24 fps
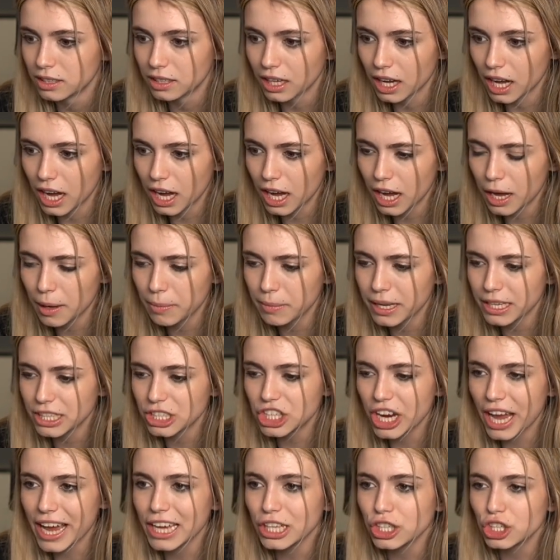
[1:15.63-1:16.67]
Um, Jay,
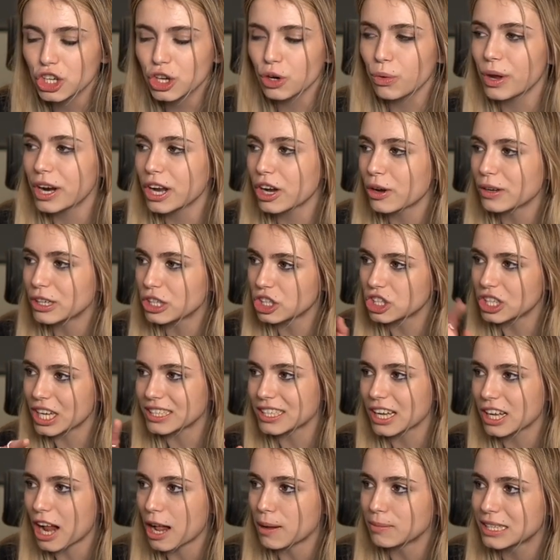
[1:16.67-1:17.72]
do you want to go into
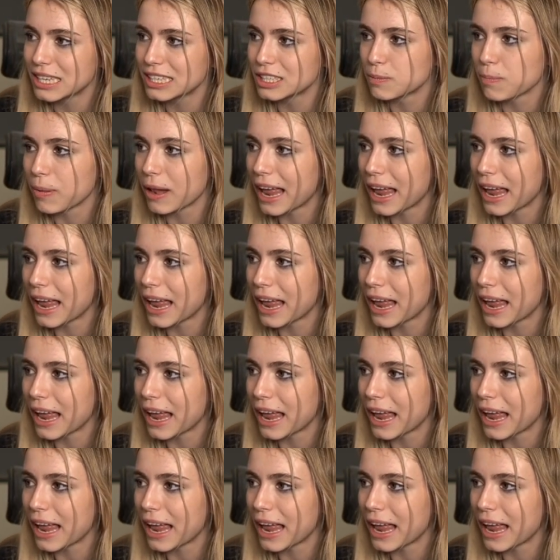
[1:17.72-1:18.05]
chess.com slash